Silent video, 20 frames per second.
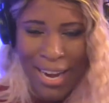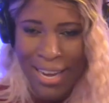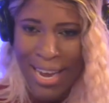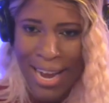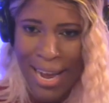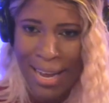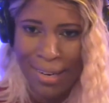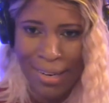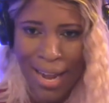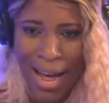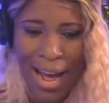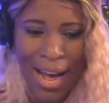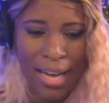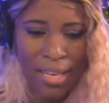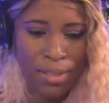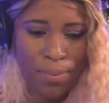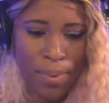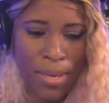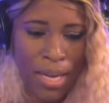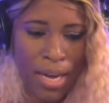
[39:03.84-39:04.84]
can't
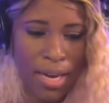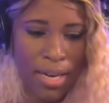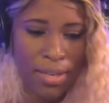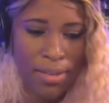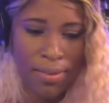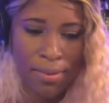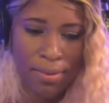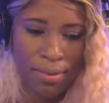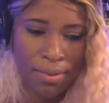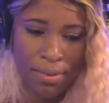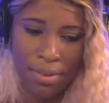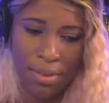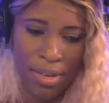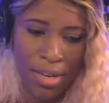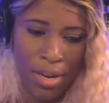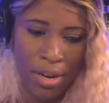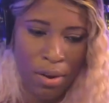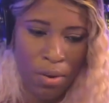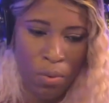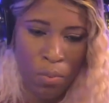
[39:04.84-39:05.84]
last because,
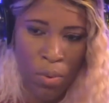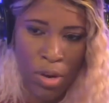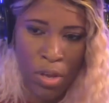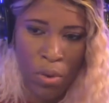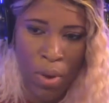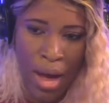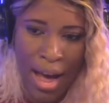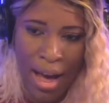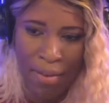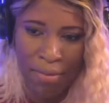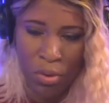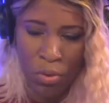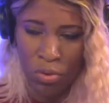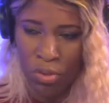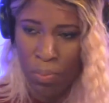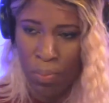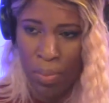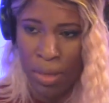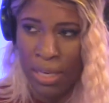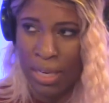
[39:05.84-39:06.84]
you know, when you have
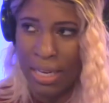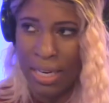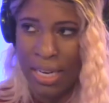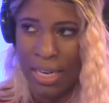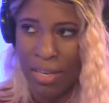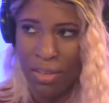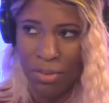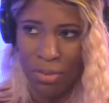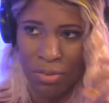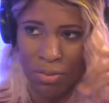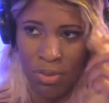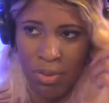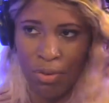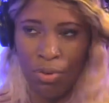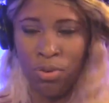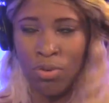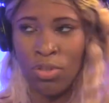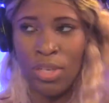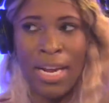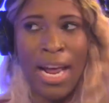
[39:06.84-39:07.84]
those abilities, you
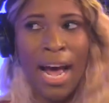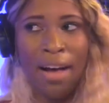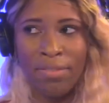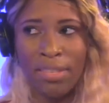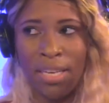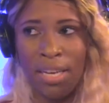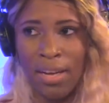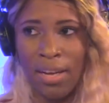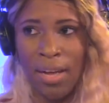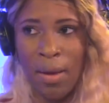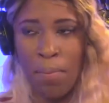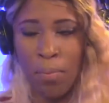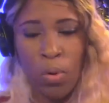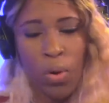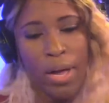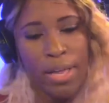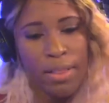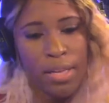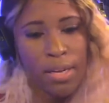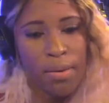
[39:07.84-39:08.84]
usually have to
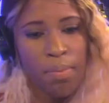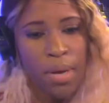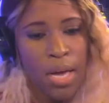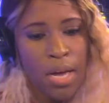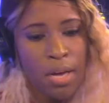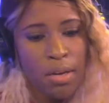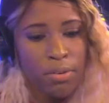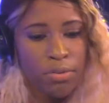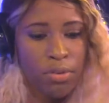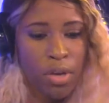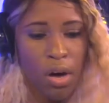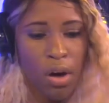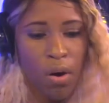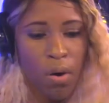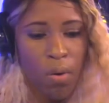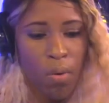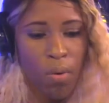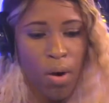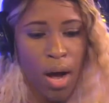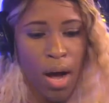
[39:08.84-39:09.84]
employ them.
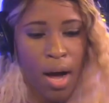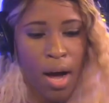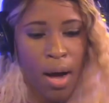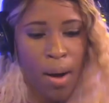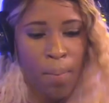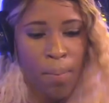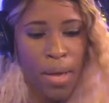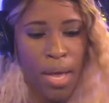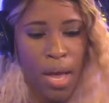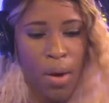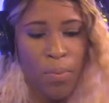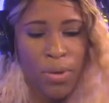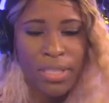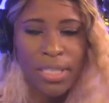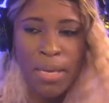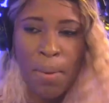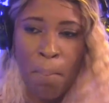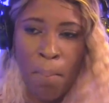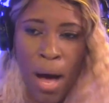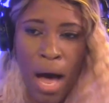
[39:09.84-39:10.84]
So it
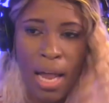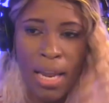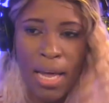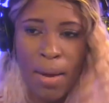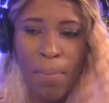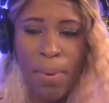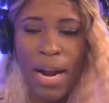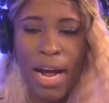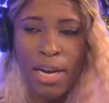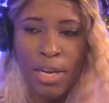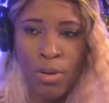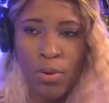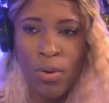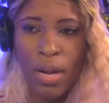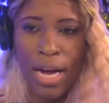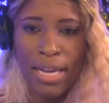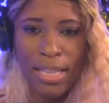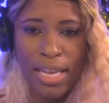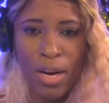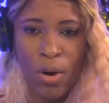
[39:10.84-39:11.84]
was symbolic, but I do
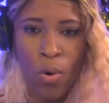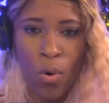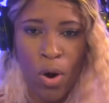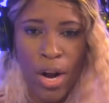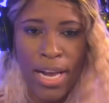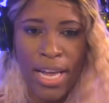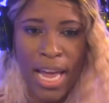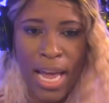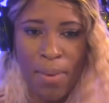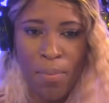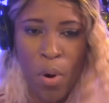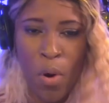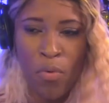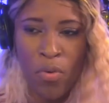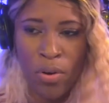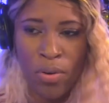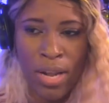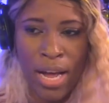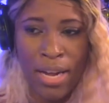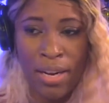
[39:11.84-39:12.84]
like that Corey came
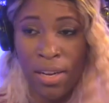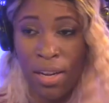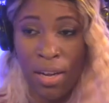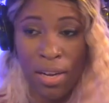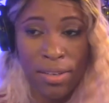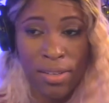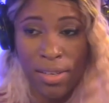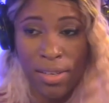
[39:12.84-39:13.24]
over and like, look,